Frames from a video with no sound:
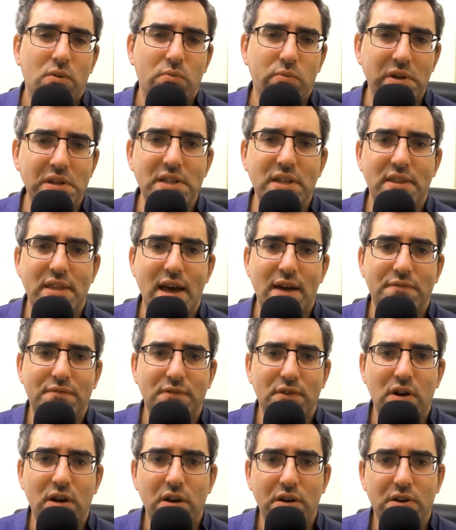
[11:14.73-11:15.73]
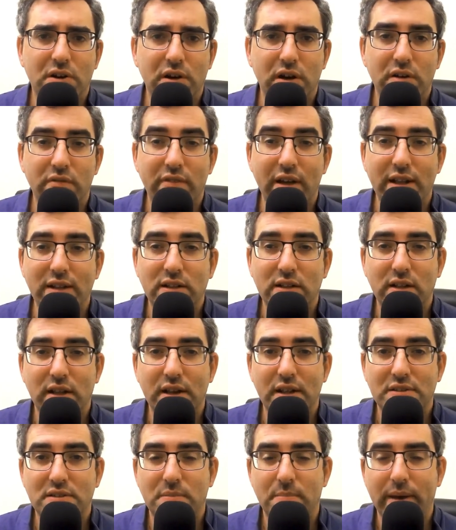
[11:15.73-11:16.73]
We did that for our current rental,
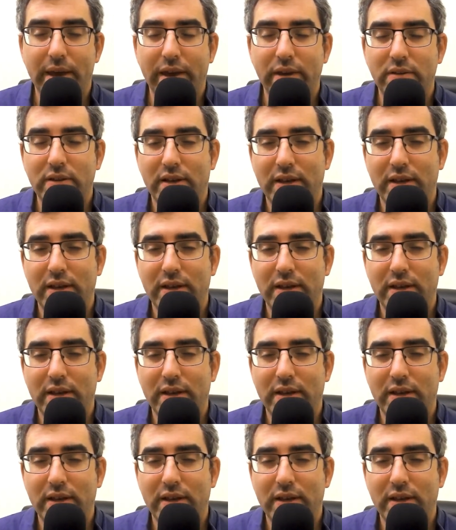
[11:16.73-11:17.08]
and it's about